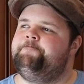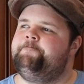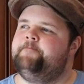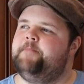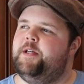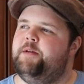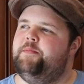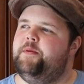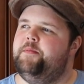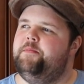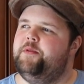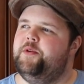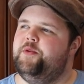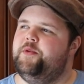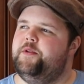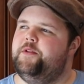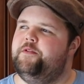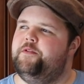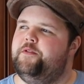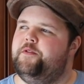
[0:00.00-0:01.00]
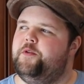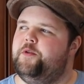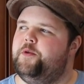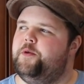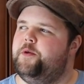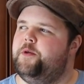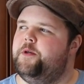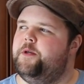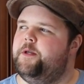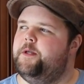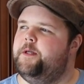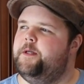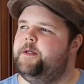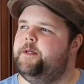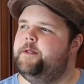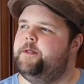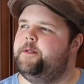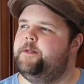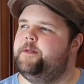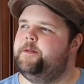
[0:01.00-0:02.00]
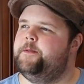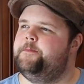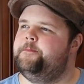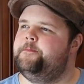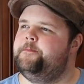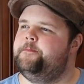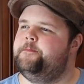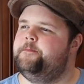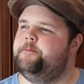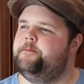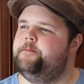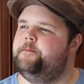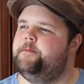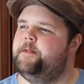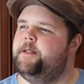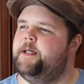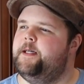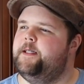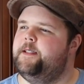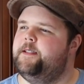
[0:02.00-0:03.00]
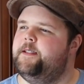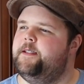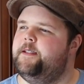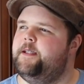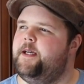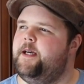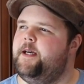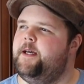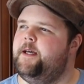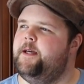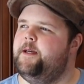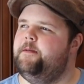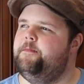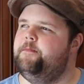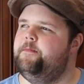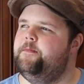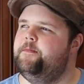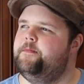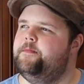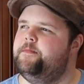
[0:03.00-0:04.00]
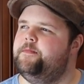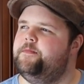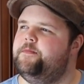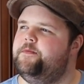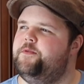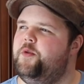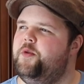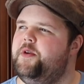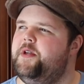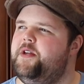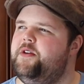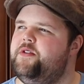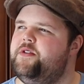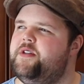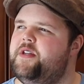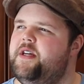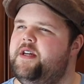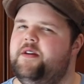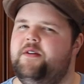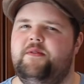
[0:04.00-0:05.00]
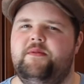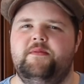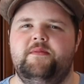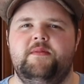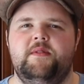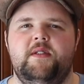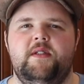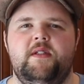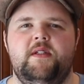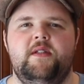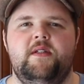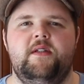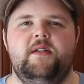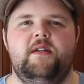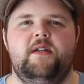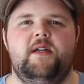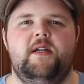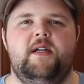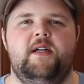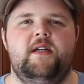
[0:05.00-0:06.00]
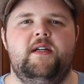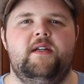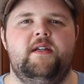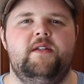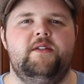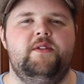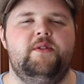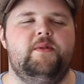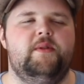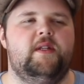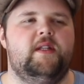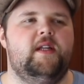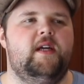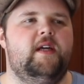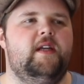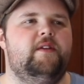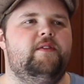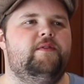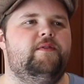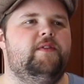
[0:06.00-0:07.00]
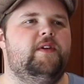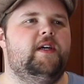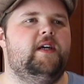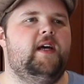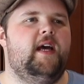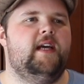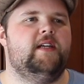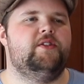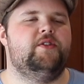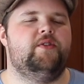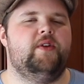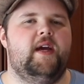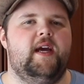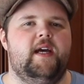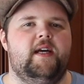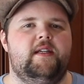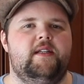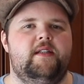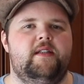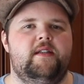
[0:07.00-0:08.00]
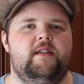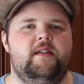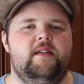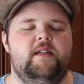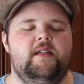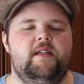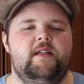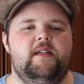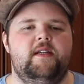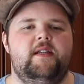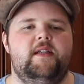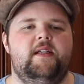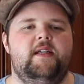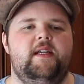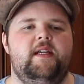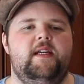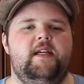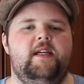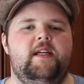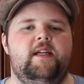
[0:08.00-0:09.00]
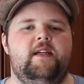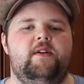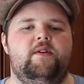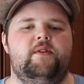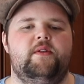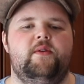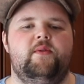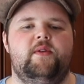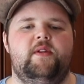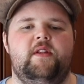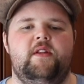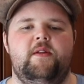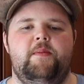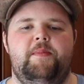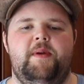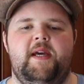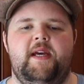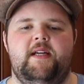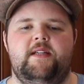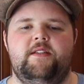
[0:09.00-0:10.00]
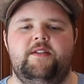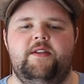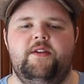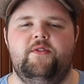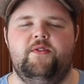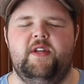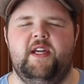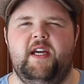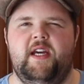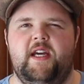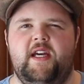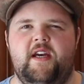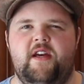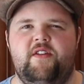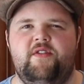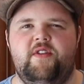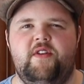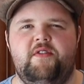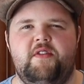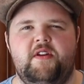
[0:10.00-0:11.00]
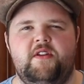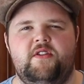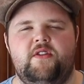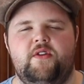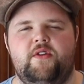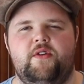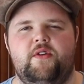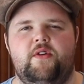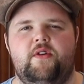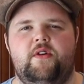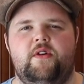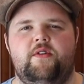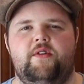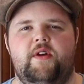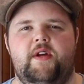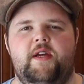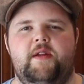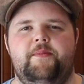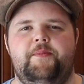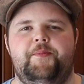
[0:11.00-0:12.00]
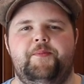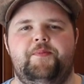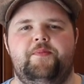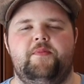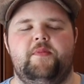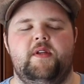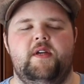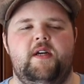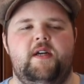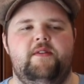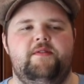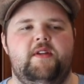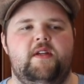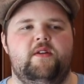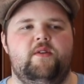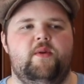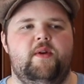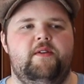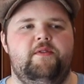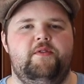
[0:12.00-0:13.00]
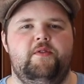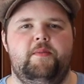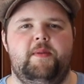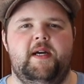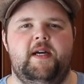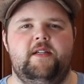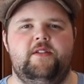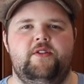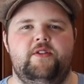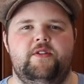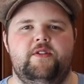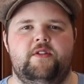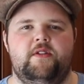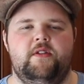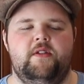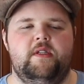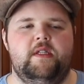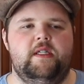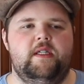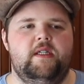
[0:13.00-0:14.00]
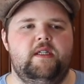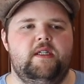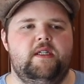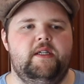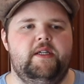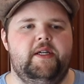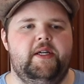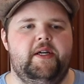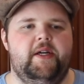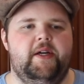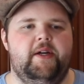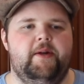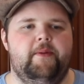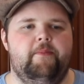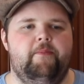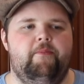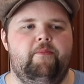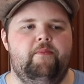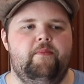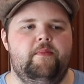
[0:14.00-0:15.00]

I've been brewing for, I'd say, 4 years now, doing a lot of extract, and only within the past year and a half have I started all grain. I've done quite a few batches, yeah,